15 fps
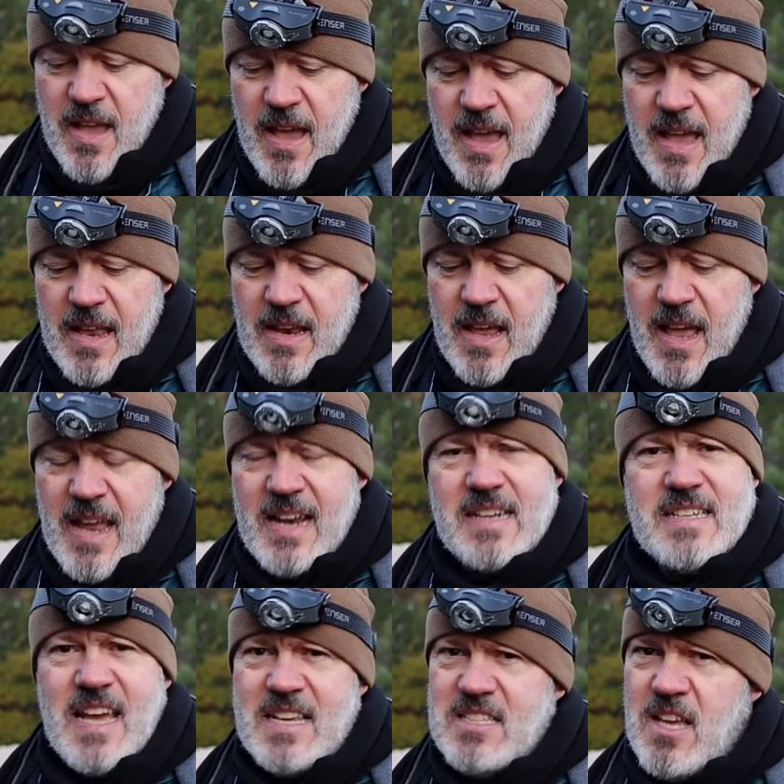And it
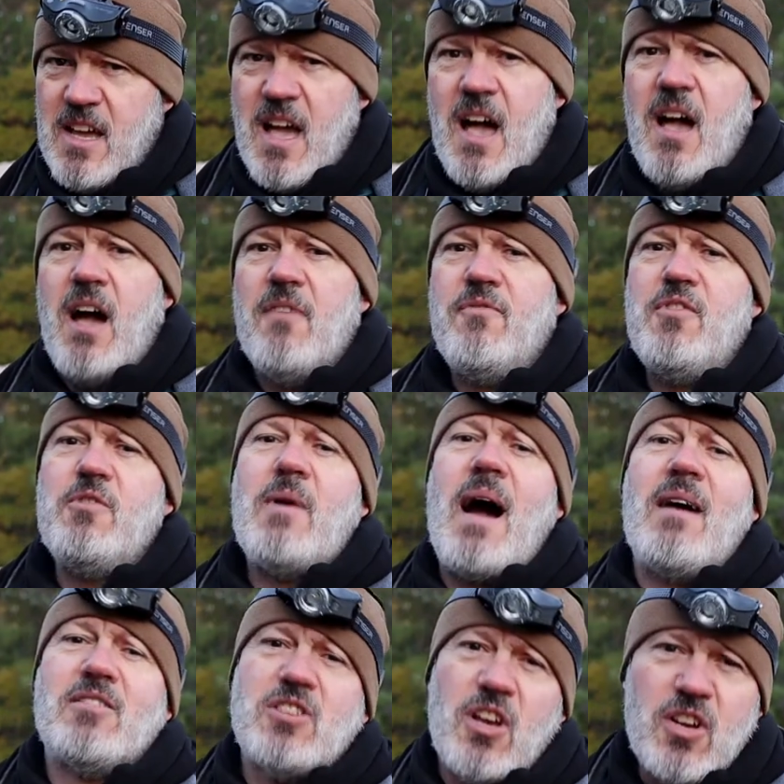takes a few
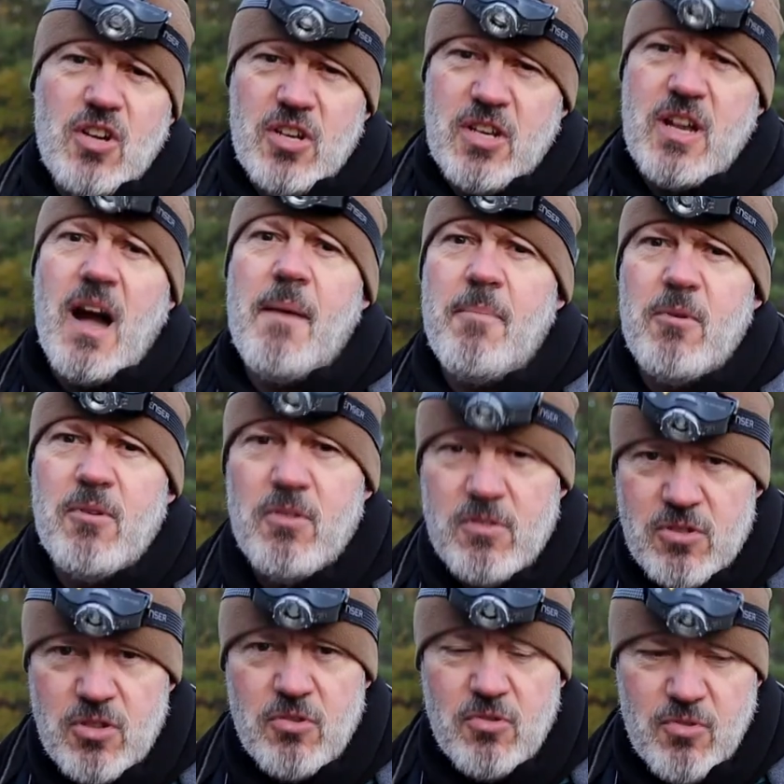hours, a good couple,
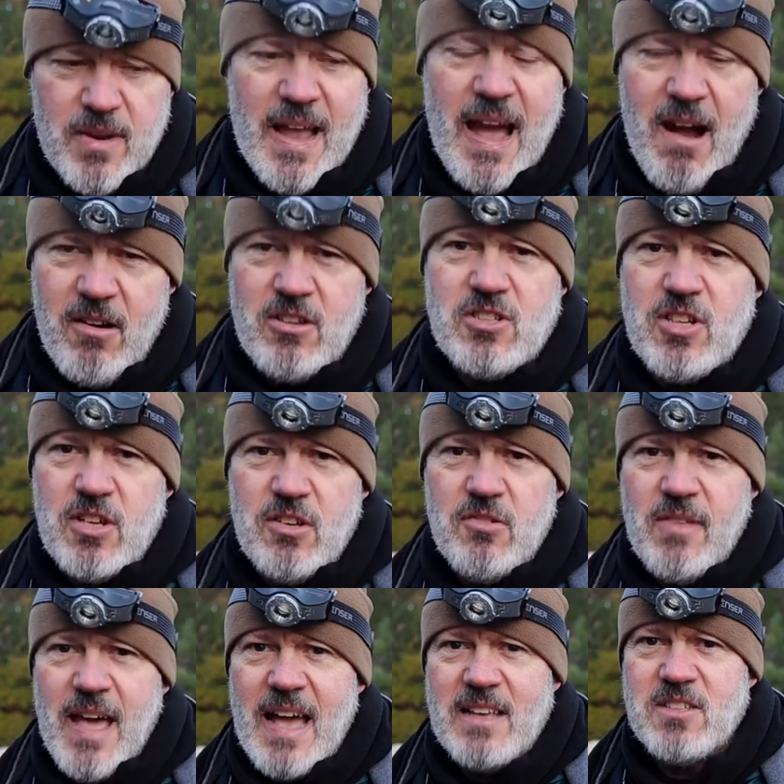2-3 hours to
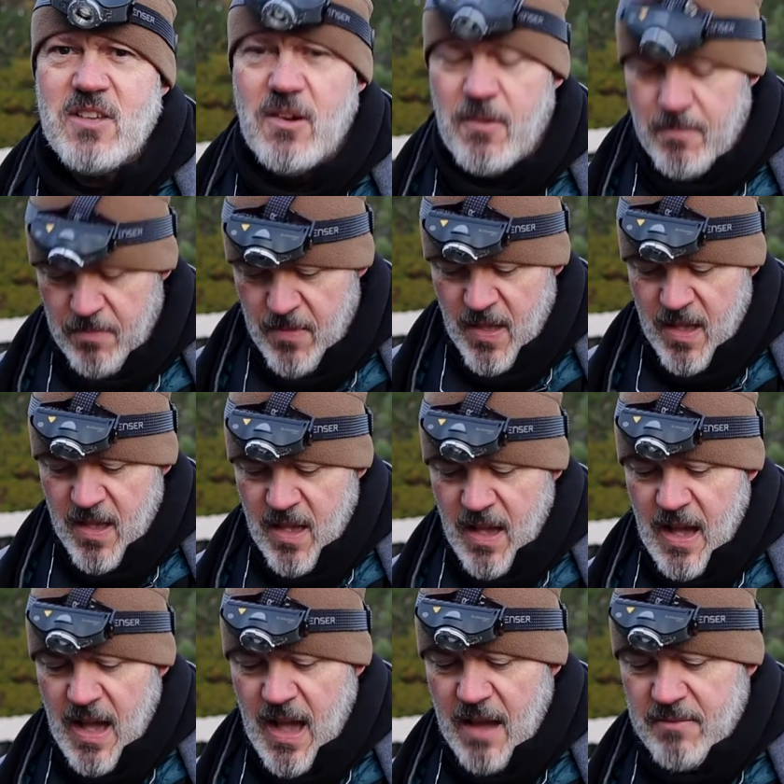do that. So
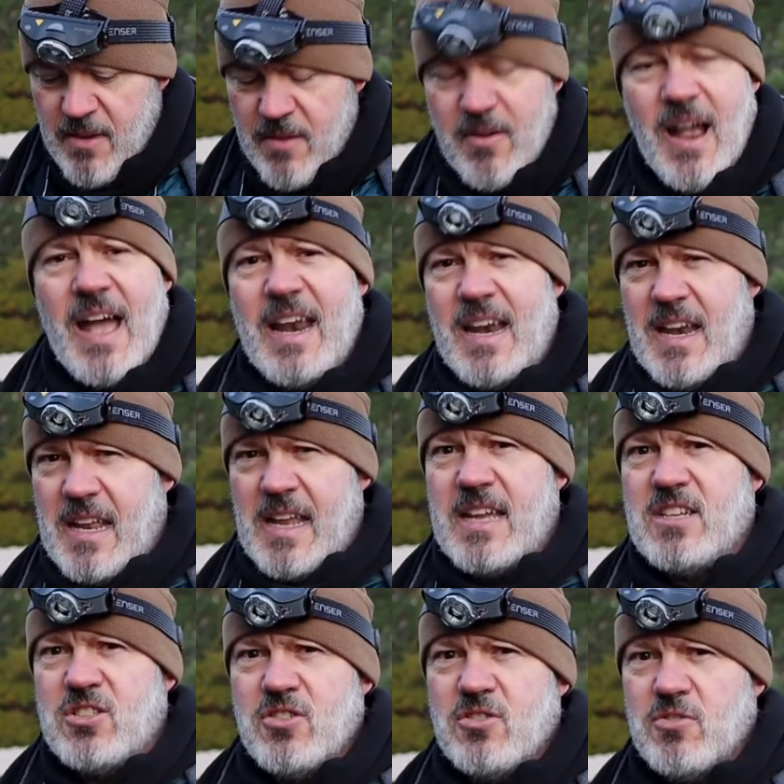I've never had any
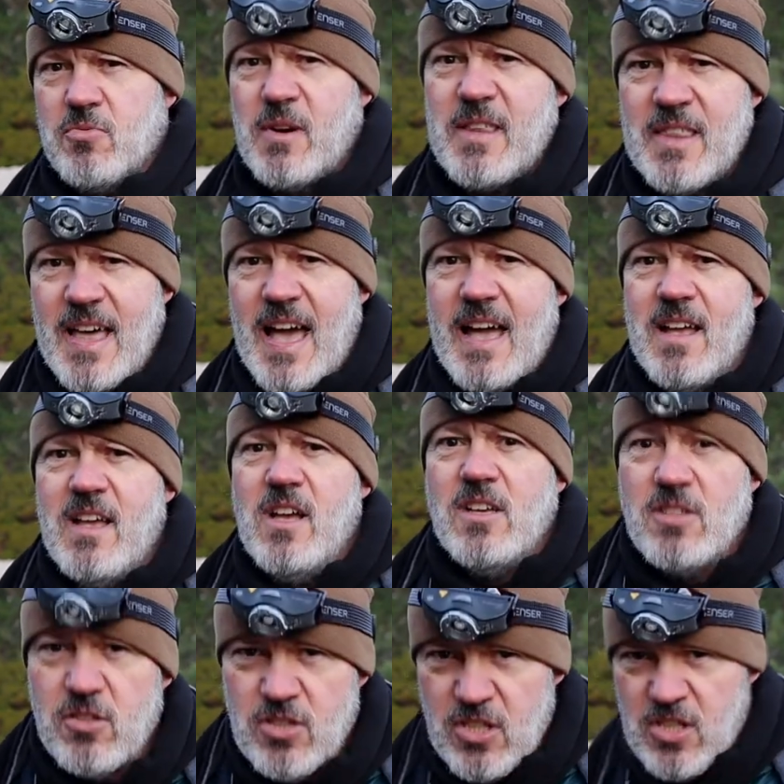issues with that.
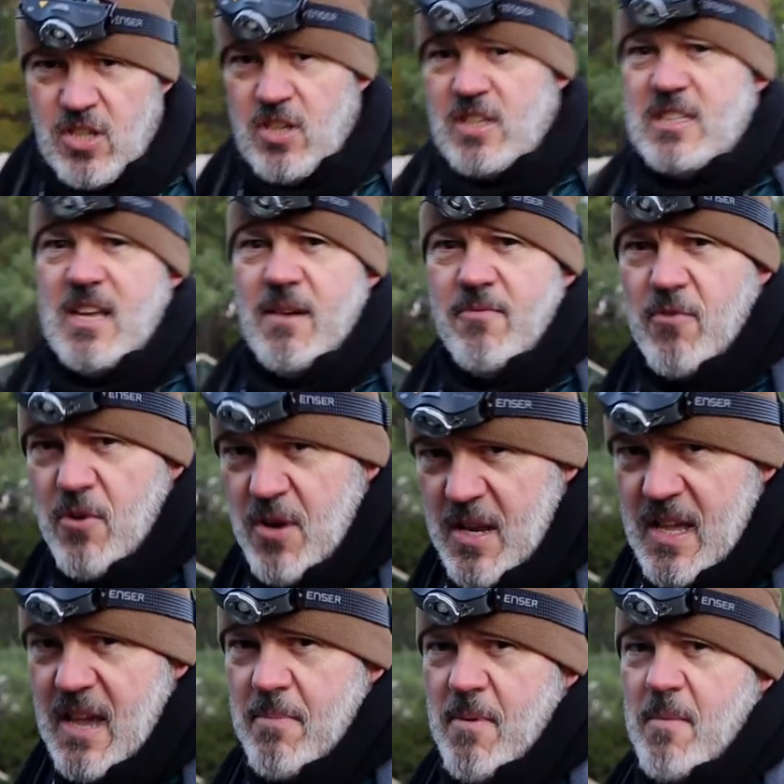So just a good tip for you
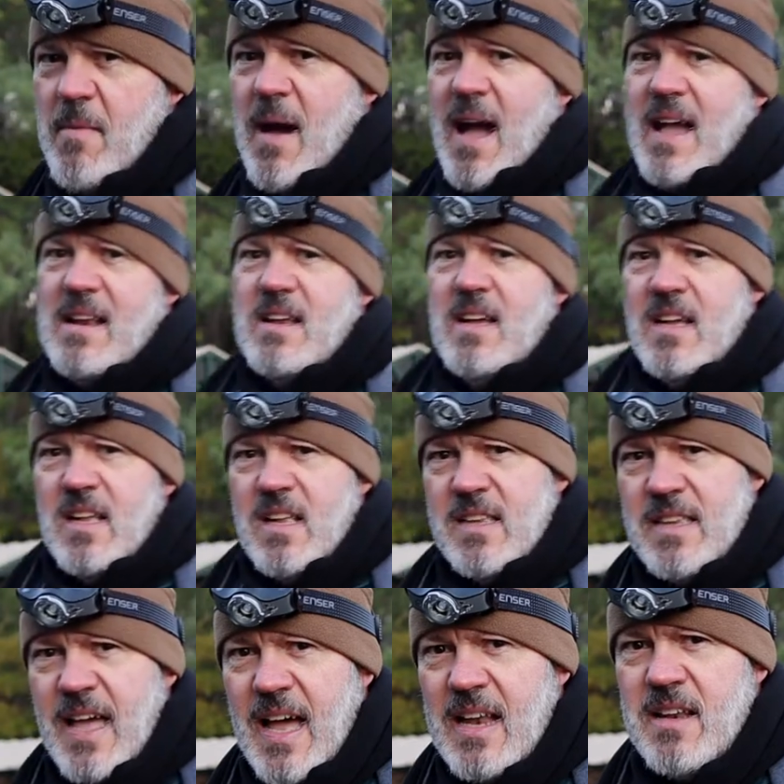to keep in mind,
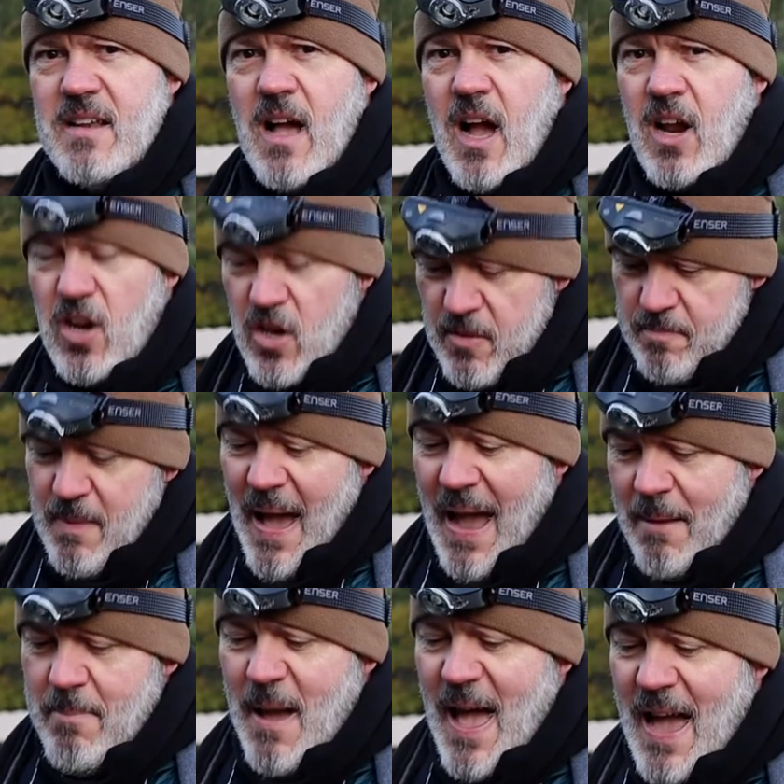that a good
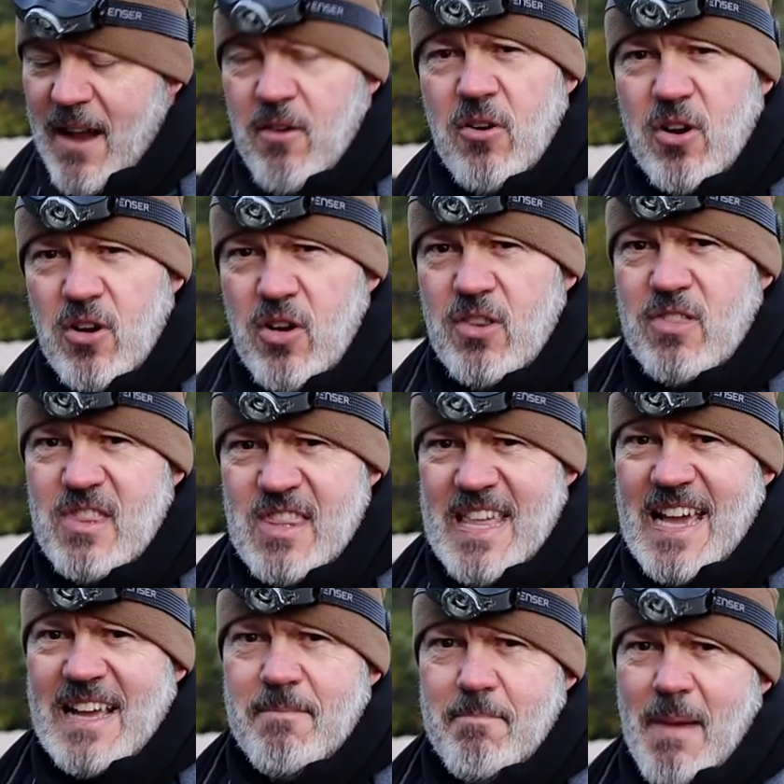backpack or a good
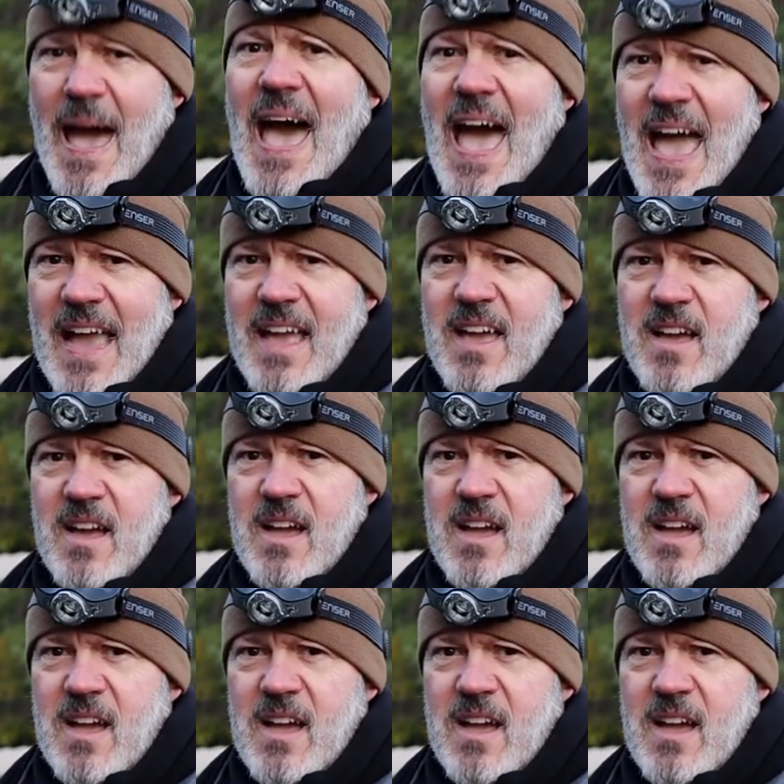thick bag